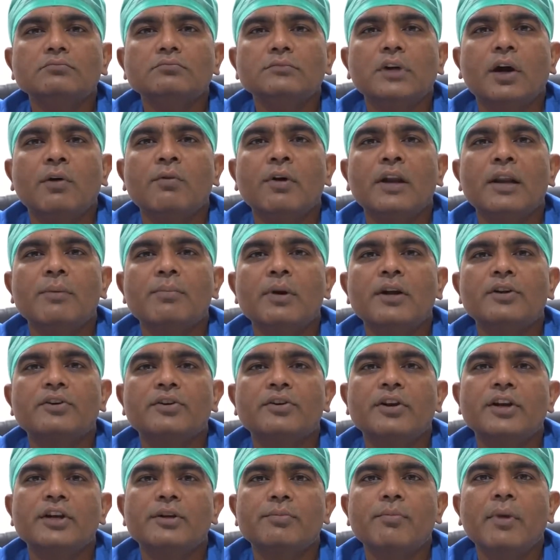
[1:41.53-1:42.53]
available
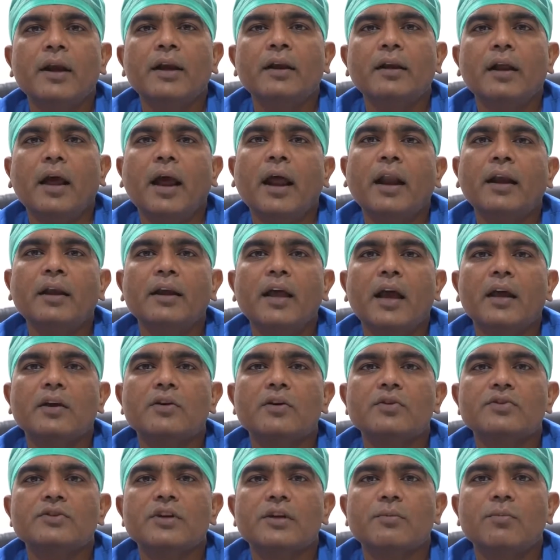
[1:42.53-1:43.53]
treatment and
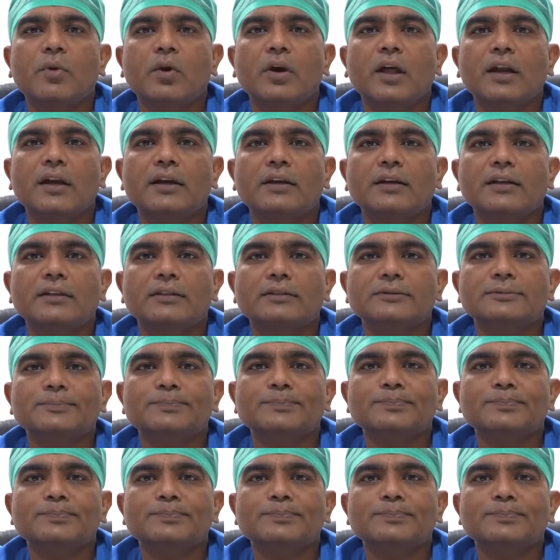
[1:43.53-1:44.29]
diagnostic modality.